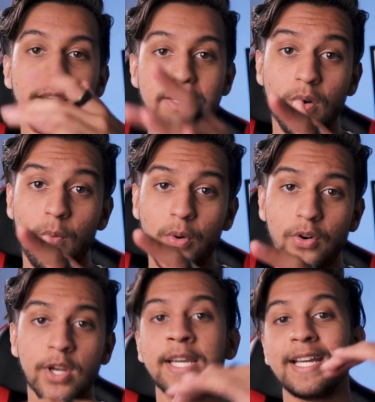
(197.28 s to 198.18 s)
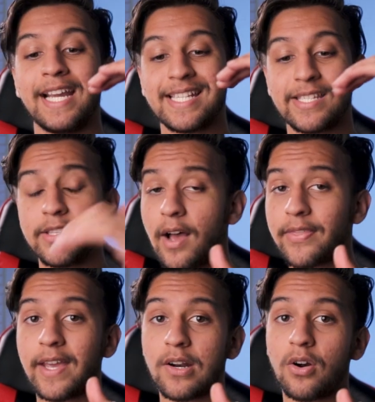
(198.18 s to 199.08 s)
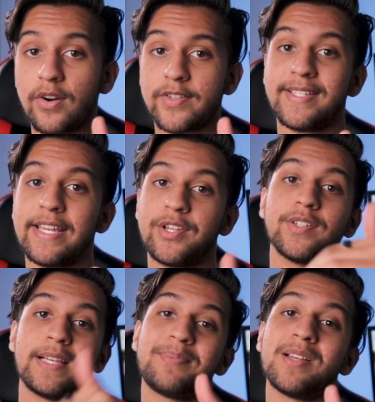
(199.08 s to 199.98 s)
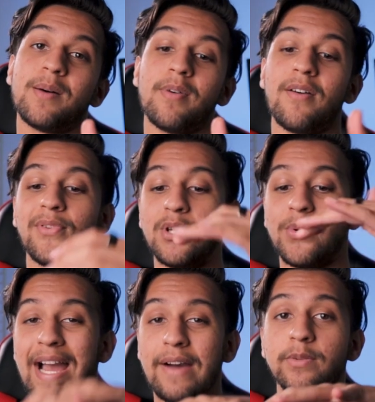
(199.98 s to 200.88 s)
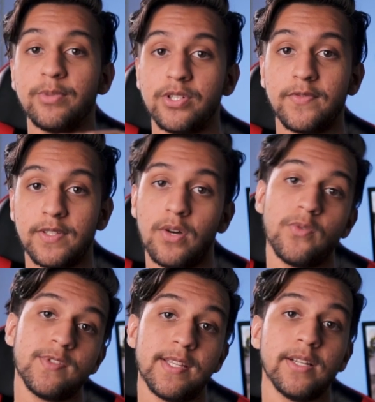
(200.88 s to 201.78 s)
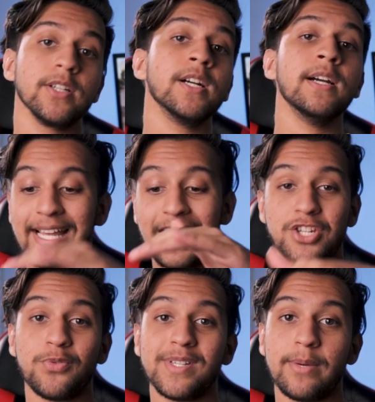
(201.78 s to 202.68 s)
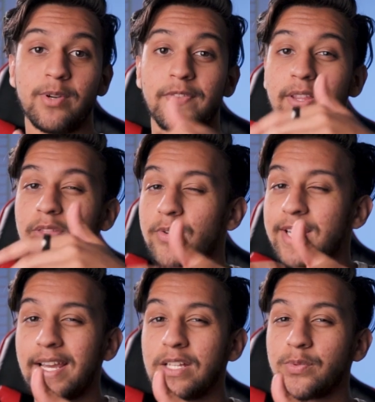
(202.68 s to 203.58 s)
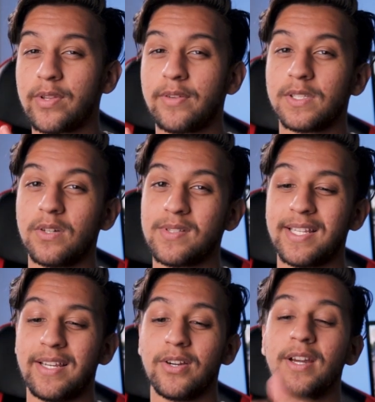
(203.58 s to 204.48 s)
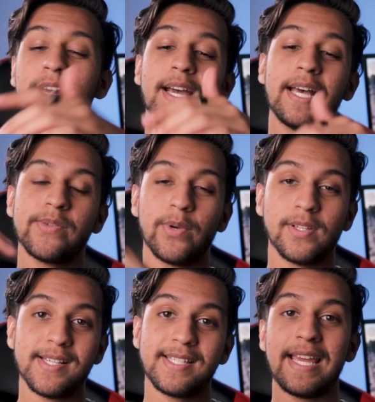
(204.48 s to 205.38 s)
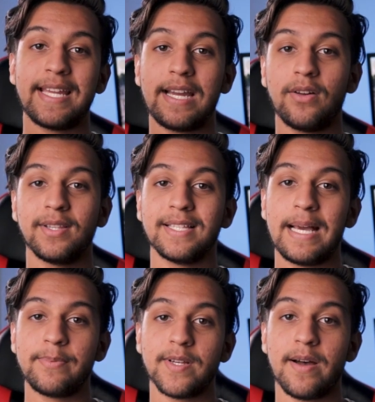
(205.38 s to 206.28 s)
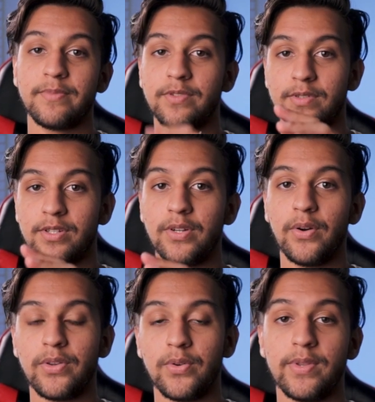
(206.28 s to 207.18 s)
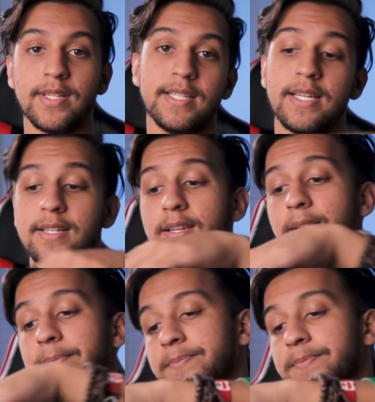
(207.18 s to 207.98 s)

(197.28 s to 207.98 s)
And don't worry, it's not that hard to take your laptop off when you have a bunch of clothes in here. I actually was able to fit three days worth of clothes in here as well as take out the laptop to go through the TSA.